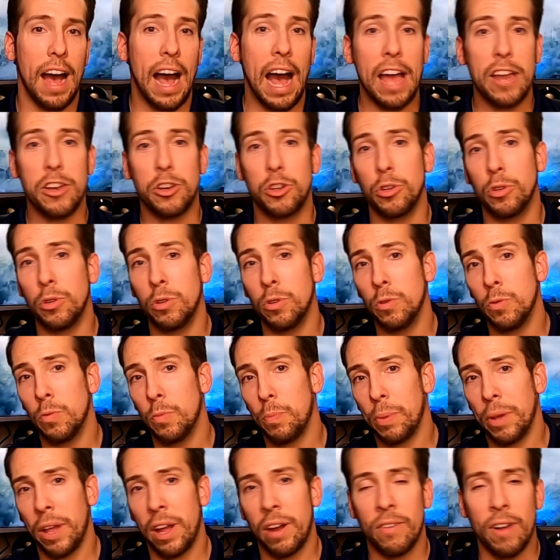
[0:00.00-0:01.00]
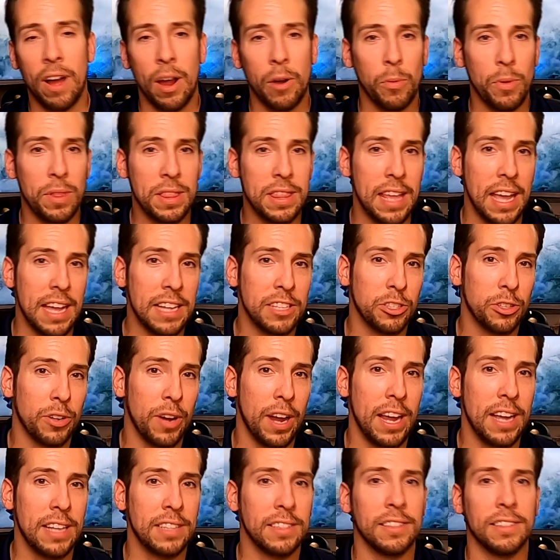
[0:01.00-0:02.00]
I do play around with day
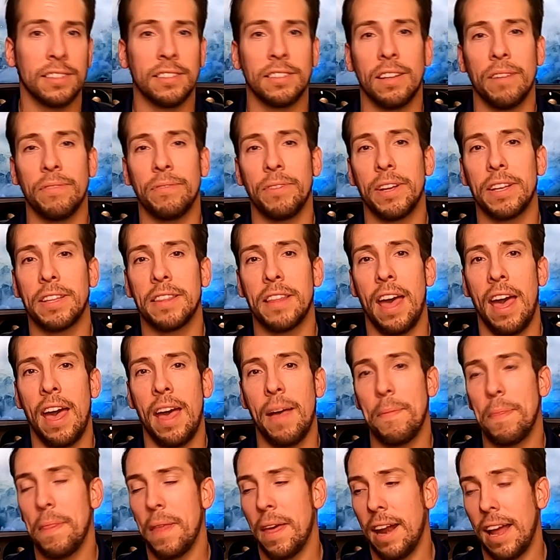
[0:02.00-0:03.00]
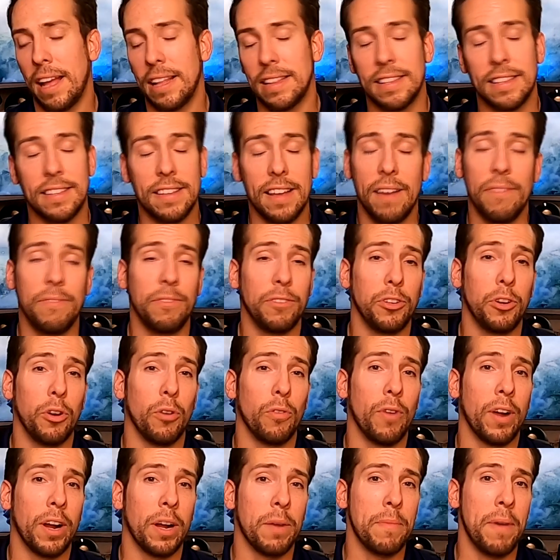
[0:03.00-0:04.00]
trades and stuff like that, and I definitely
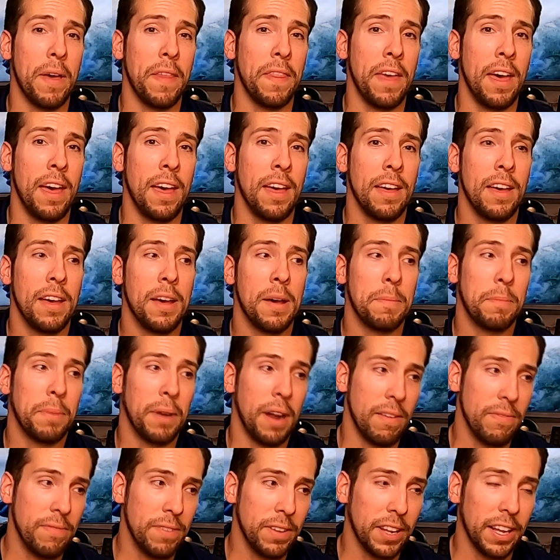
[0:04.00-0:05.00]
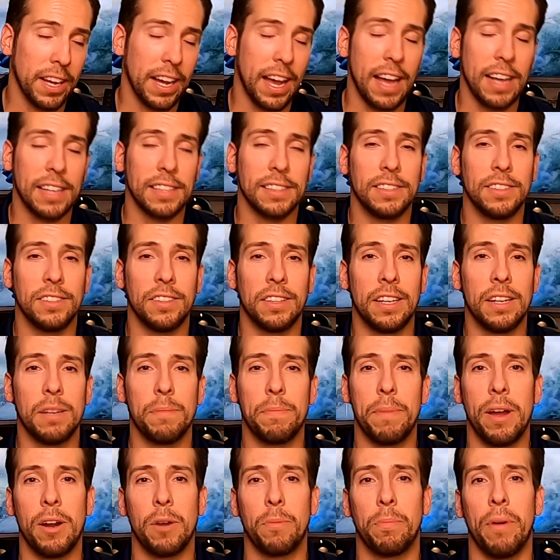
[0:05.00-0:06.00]
don't recommend that, but I feel like I can still get
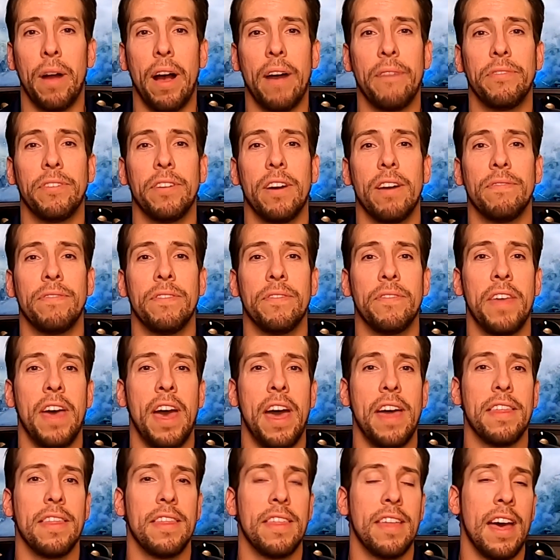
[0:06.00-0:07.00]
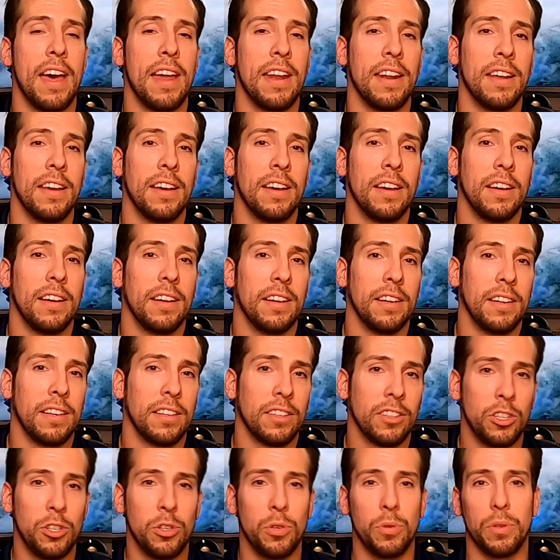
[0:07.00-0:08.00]
a better profit off of that than
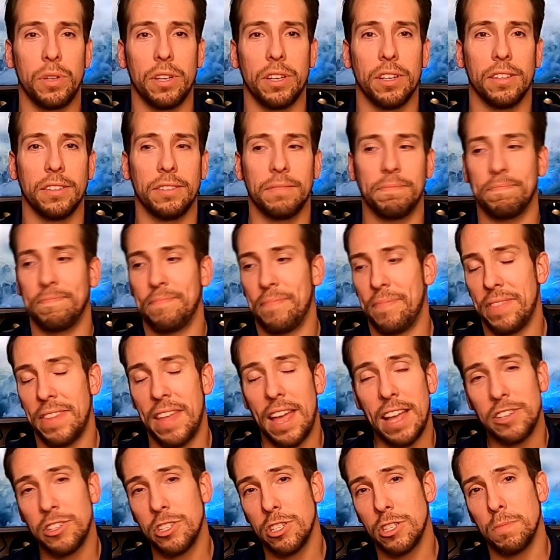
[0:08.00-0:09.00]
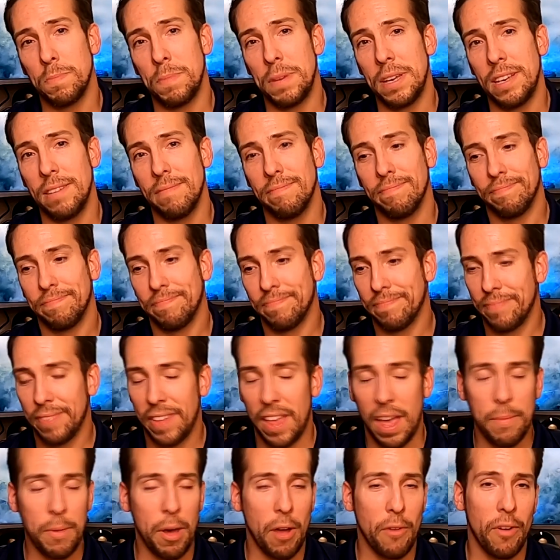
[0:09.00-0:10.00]
Qyld. That's just me.
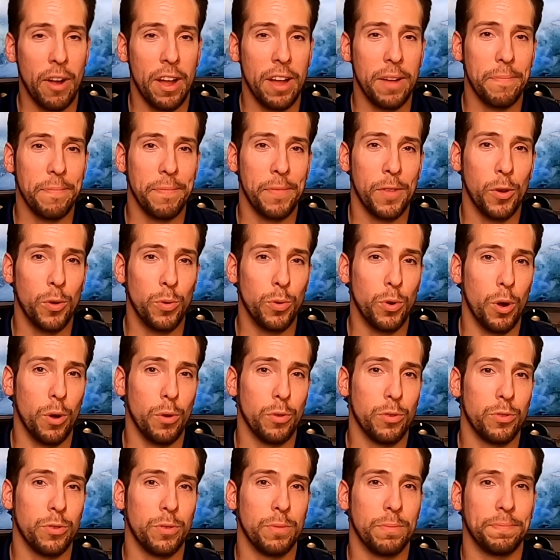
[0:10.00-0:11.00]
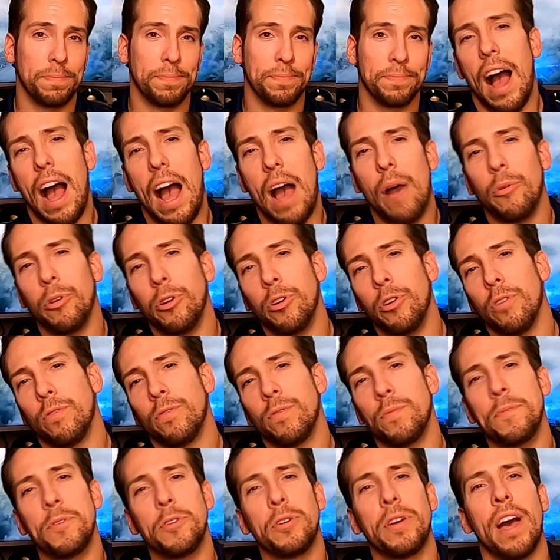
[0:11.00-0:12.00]
Am I right? Who knows? I want to know
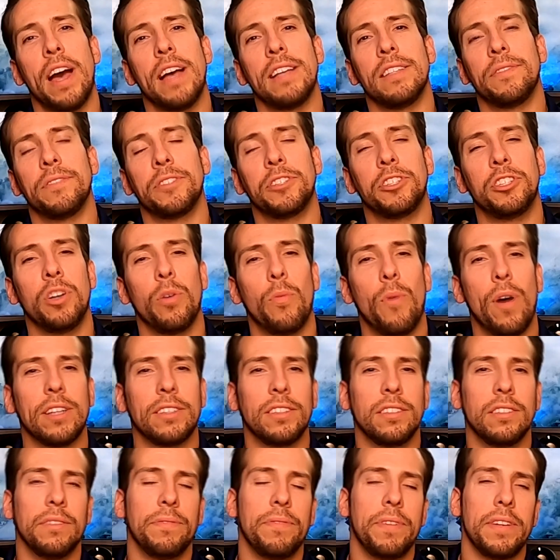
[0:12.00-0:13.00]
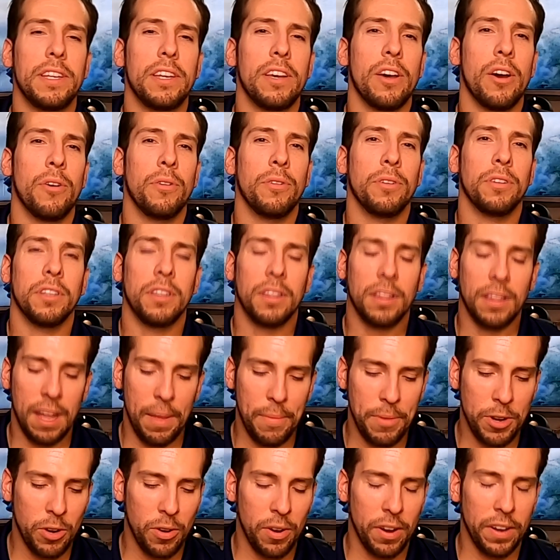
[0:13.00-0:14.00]
from you guys, if you're still watching the video,
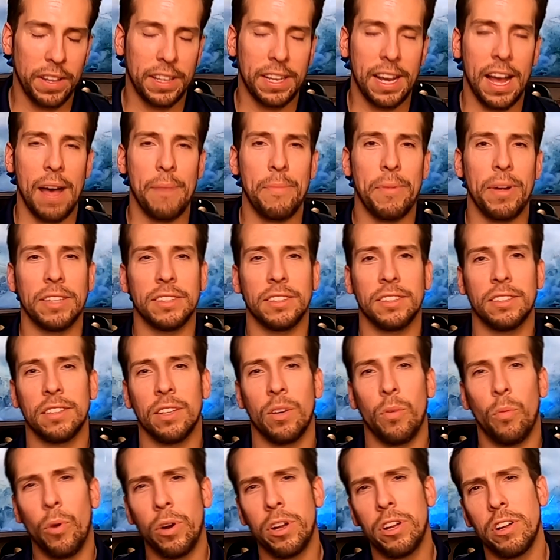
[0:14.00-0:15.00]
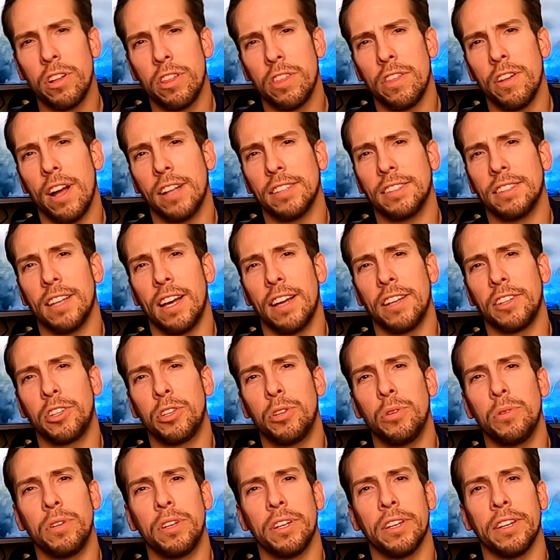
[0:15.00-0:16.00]
let me know in the comments, what are your thoughts on
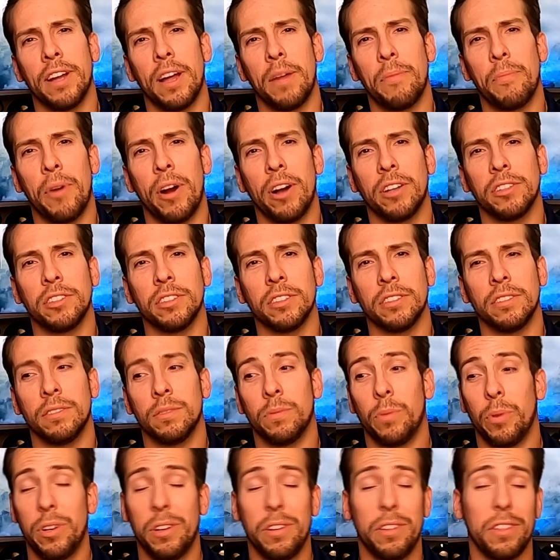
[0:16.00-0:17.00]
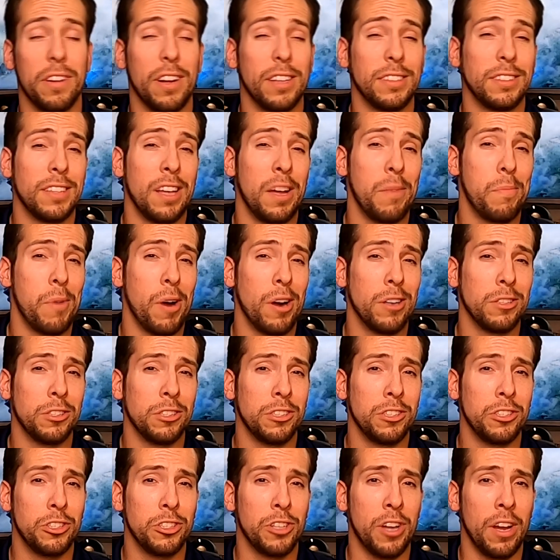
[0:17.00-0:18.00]
Qyld on margin? What are your thoughts on
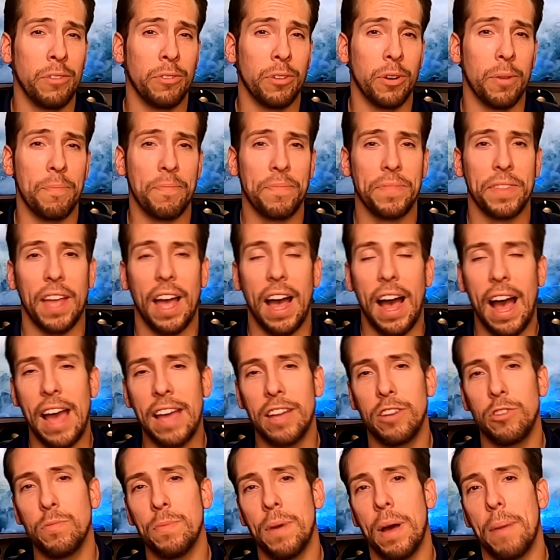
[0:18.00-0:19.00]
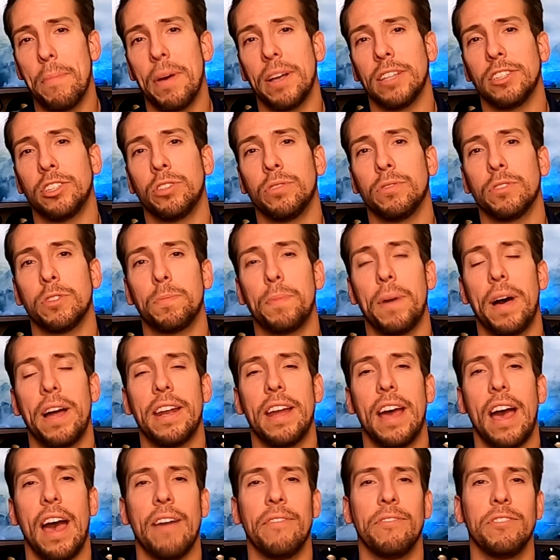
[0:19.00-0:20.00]
margin in general? I do my best to
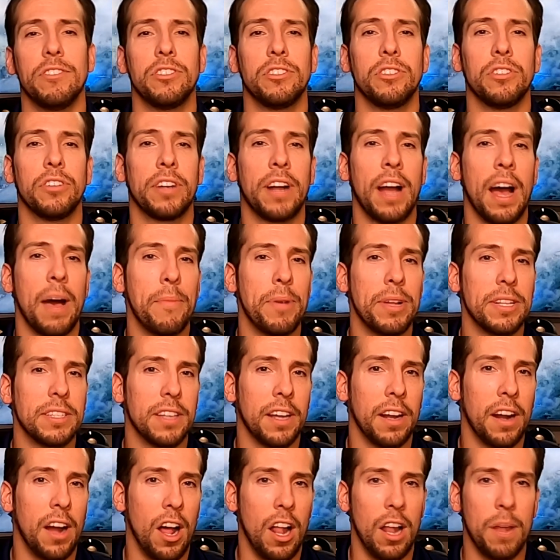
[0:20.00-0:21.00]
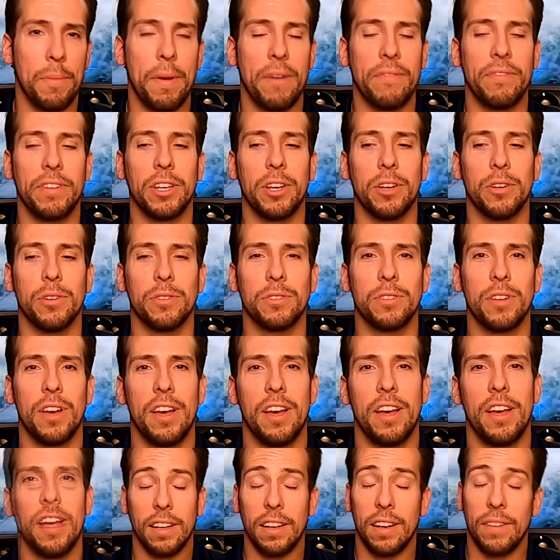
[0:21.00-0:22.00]
respond to every single comment on all of my videos.
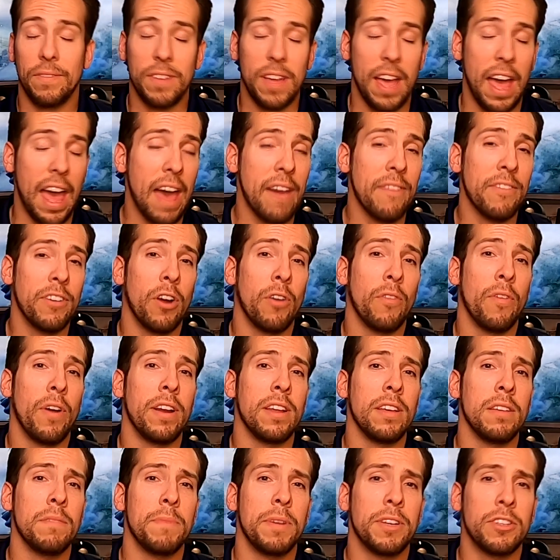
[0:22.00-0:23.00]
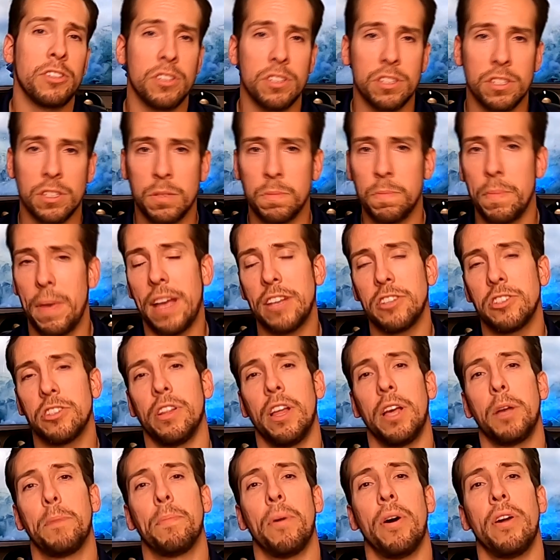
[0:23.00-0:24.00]
And if you haven't already, make sure you smash
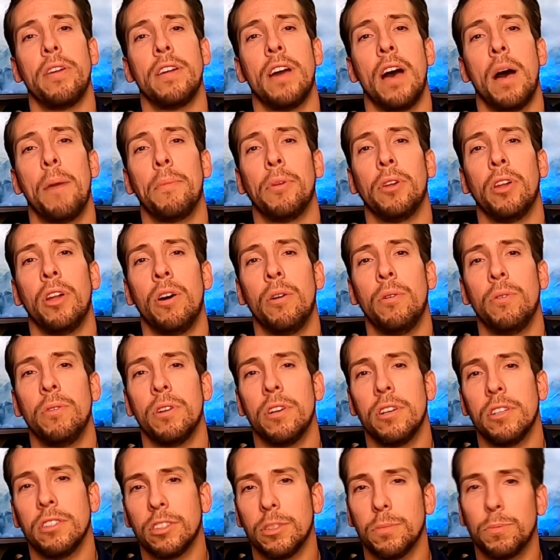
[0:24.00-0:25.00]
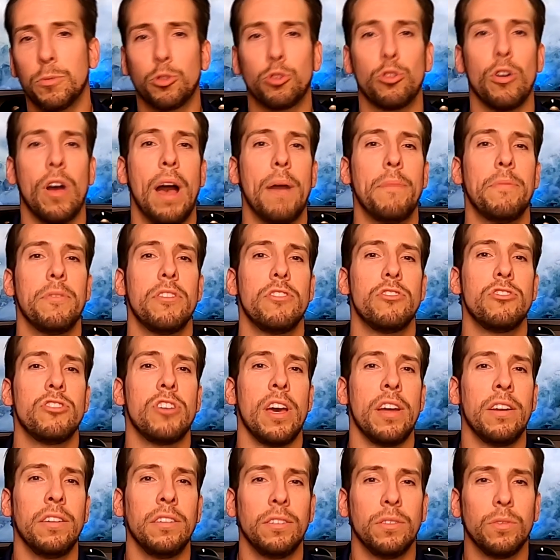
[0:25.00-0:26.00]
the like button down below, subscribe to the
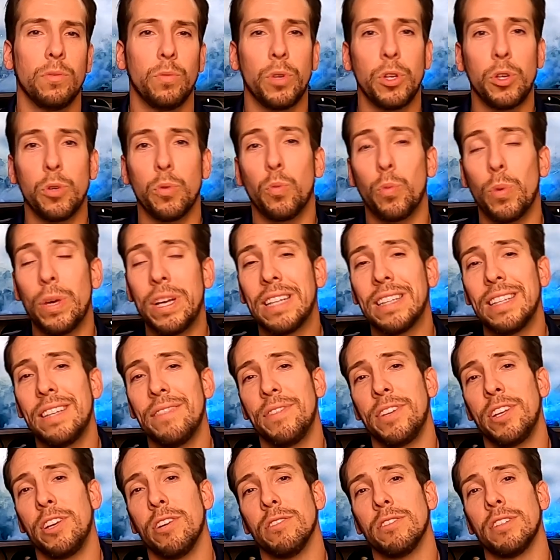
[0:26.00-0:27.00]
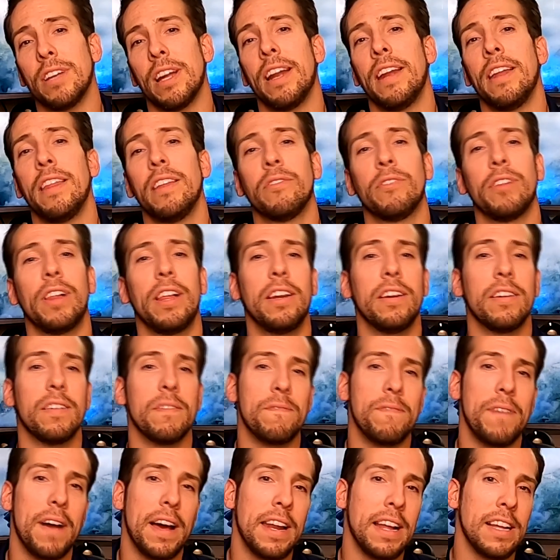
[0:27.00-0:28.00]
channel. We do weekly videos on anything related
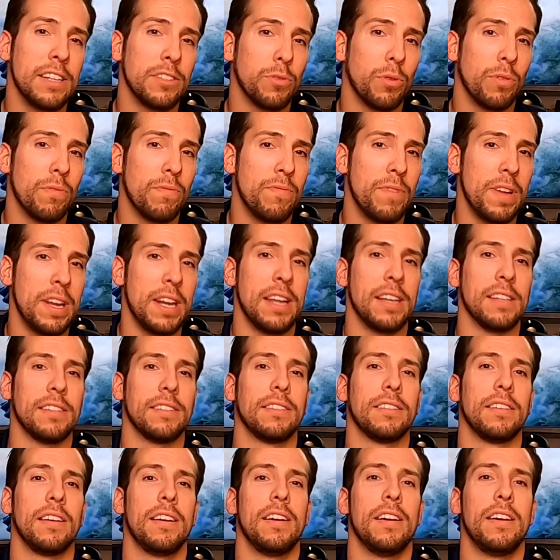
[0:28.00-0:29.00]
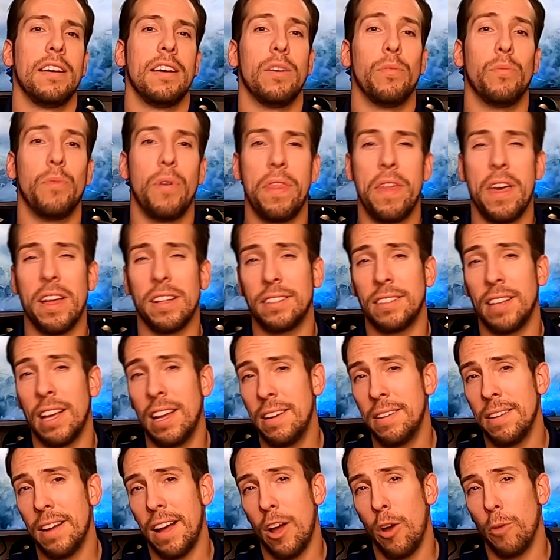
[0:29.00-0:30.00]
to finance or fitness. With that
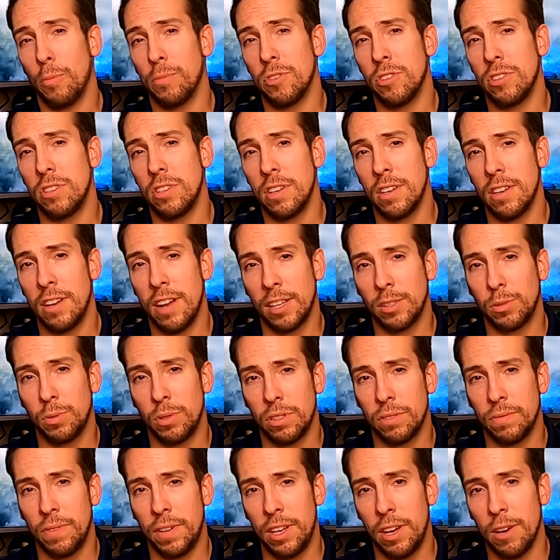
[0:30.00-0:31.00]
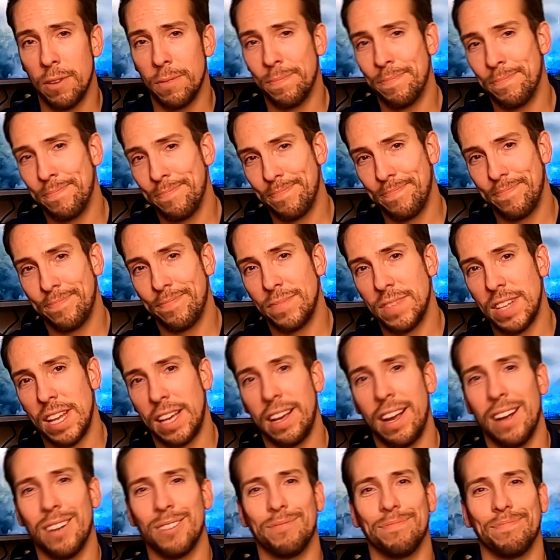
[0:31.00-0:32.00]
said, I hope to see you in next week's video.
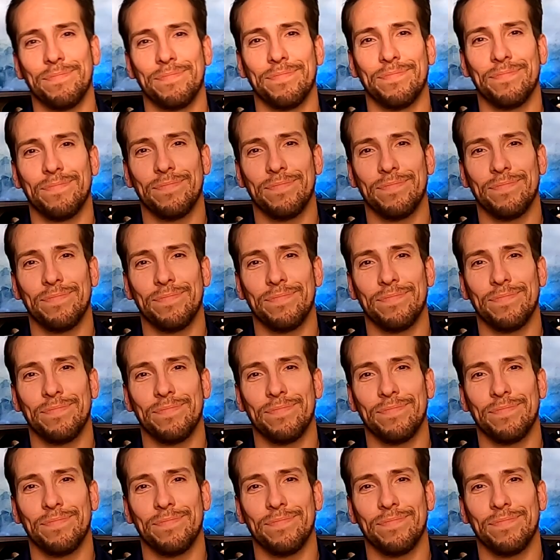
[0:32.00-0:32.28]
Take care.